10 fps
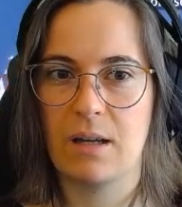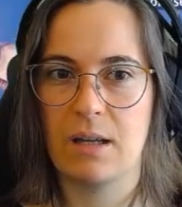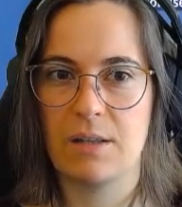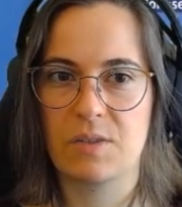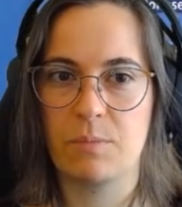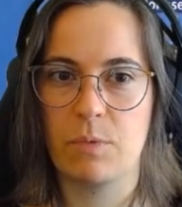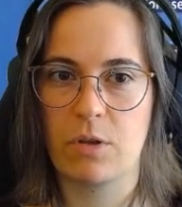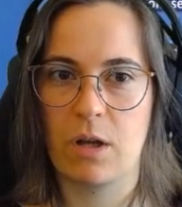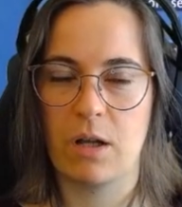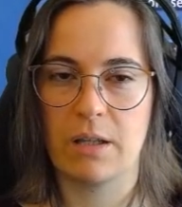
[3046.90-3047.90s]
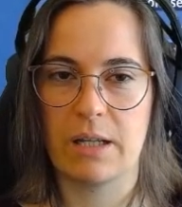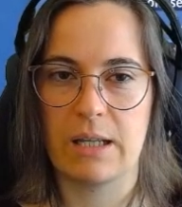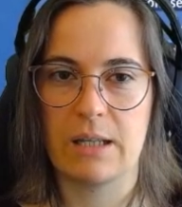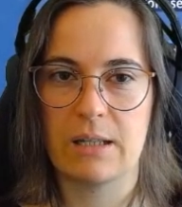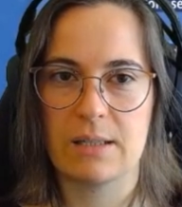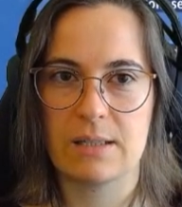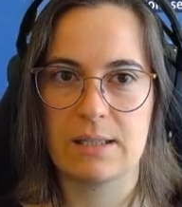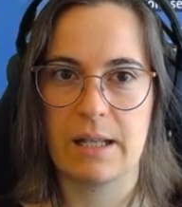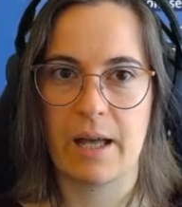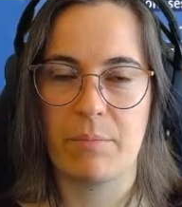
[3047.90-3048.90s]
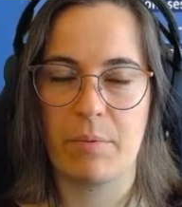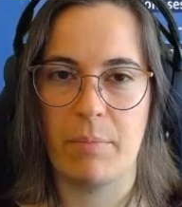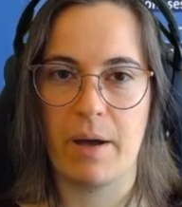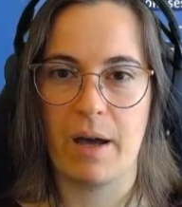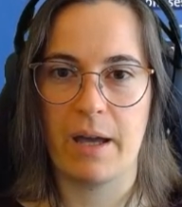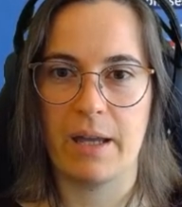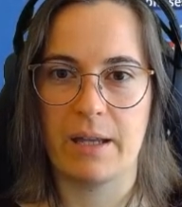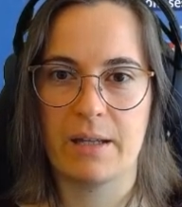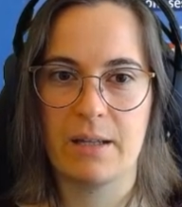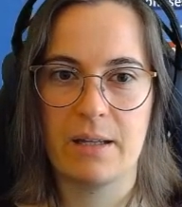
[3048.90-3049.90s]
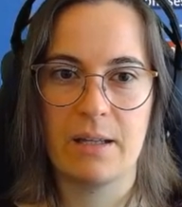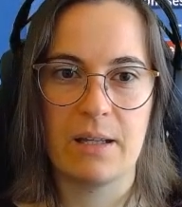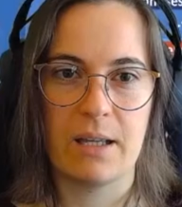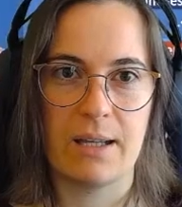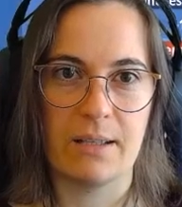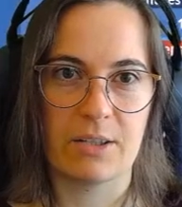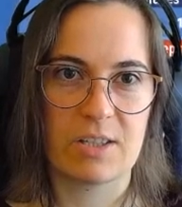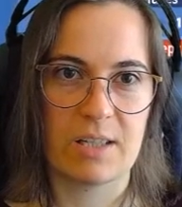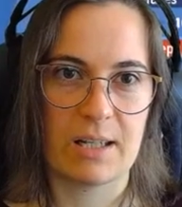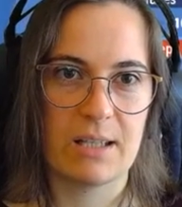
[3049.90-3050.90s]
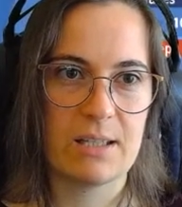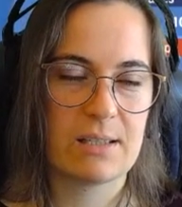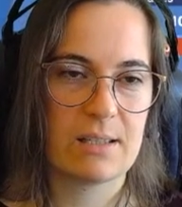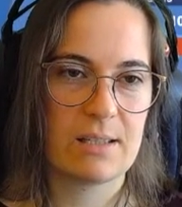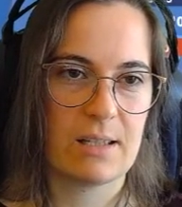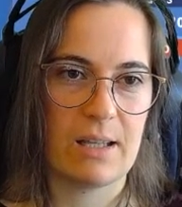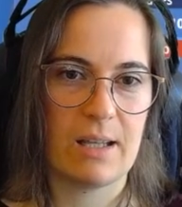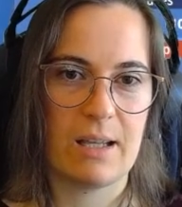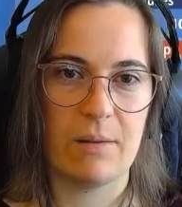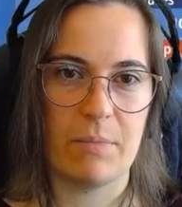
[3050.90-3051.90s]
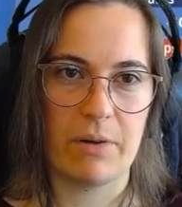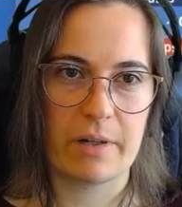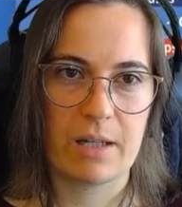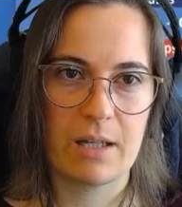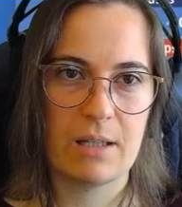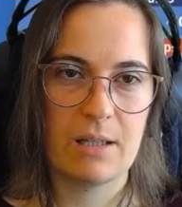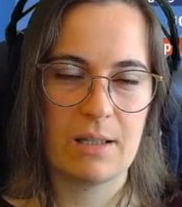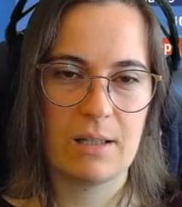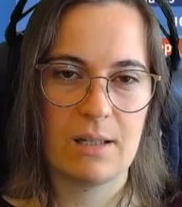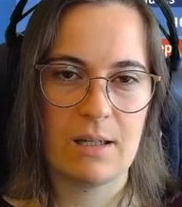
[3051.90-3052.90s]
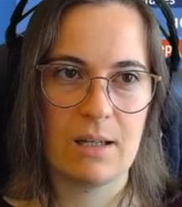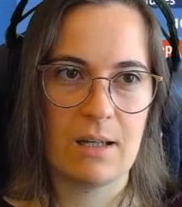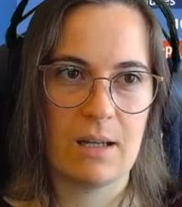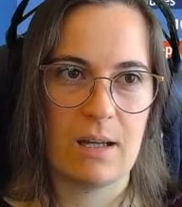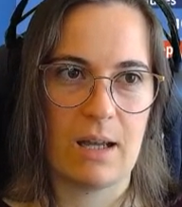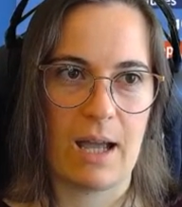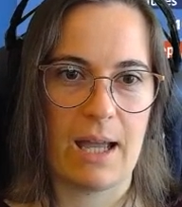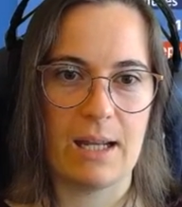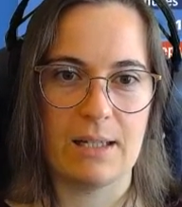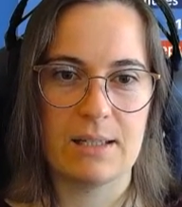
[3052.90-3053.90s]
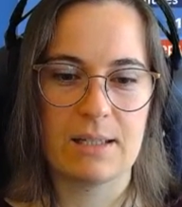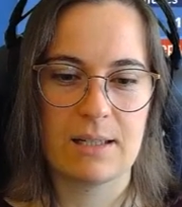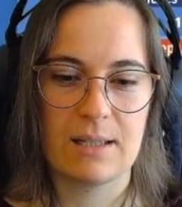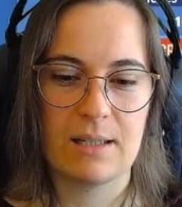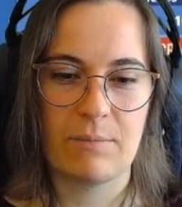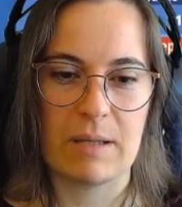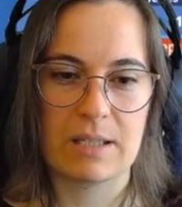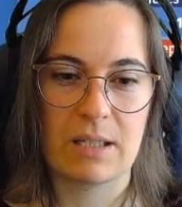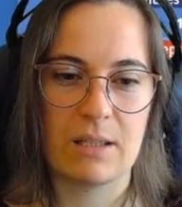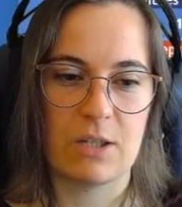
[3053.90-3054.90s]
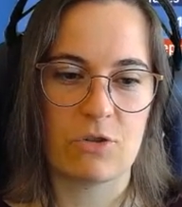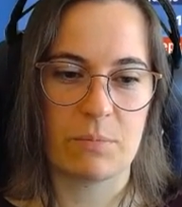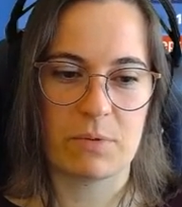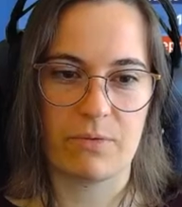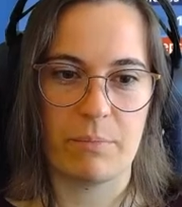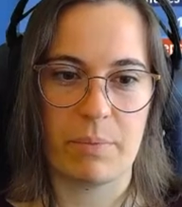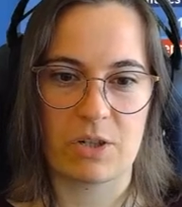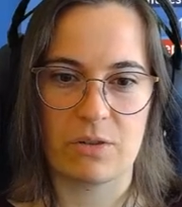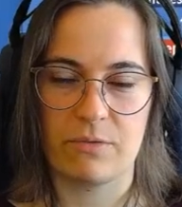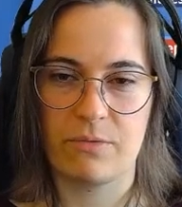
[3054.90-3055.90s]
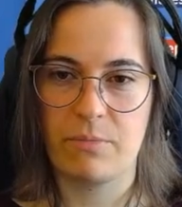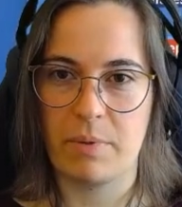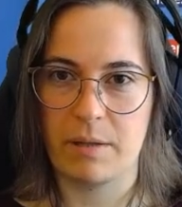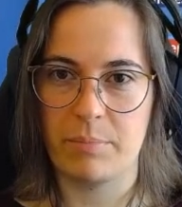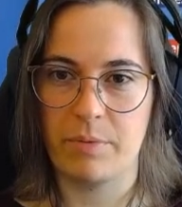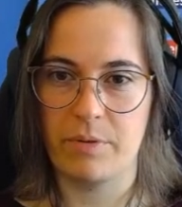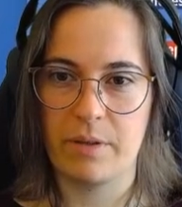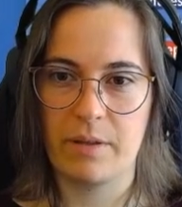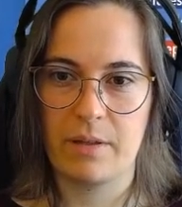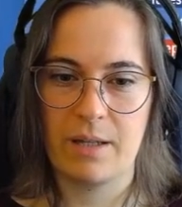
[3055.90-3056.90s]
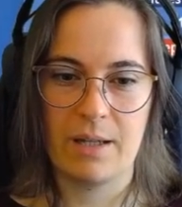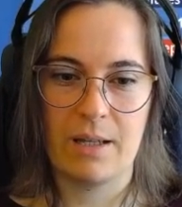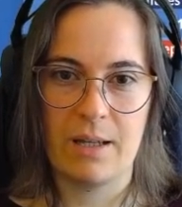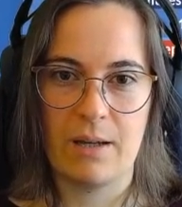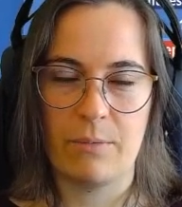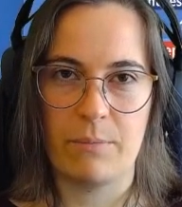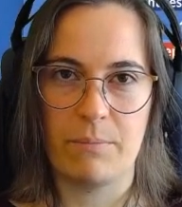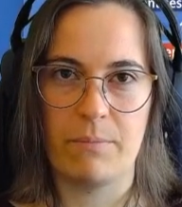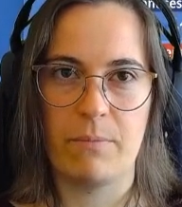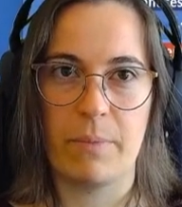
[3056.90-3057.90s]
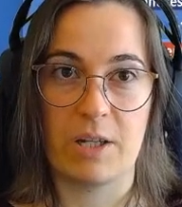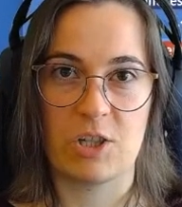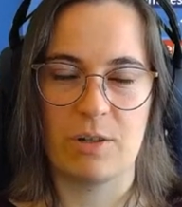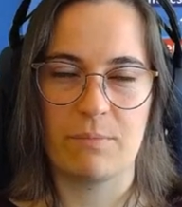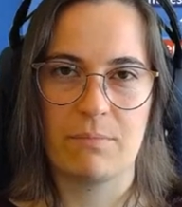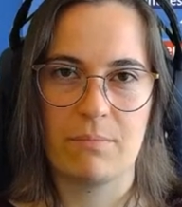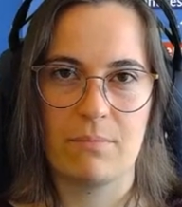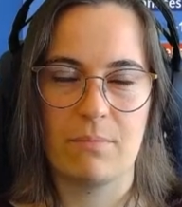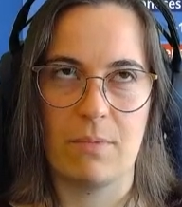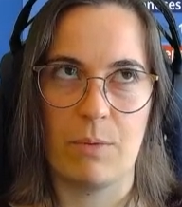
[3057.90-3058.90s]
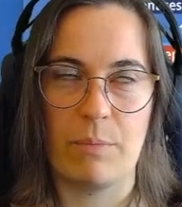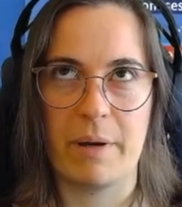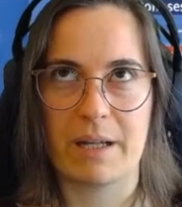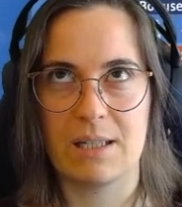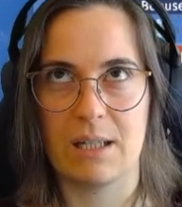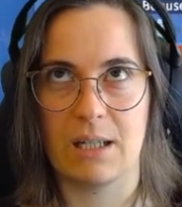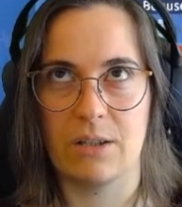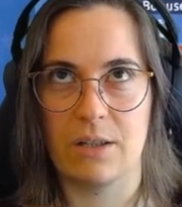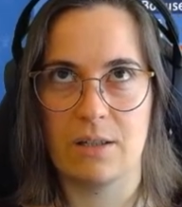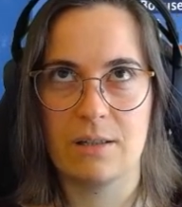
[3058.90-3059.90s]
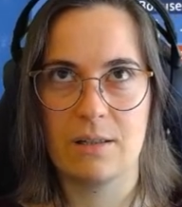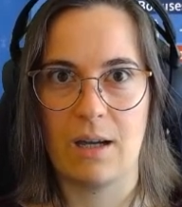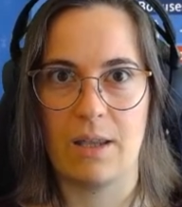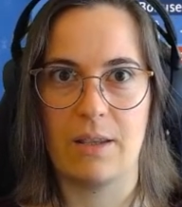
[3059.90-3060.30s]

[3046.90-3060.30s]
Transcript: a small colony set up by English settlers in America, and basically they dropped off a bunch of people by ship and went back to England and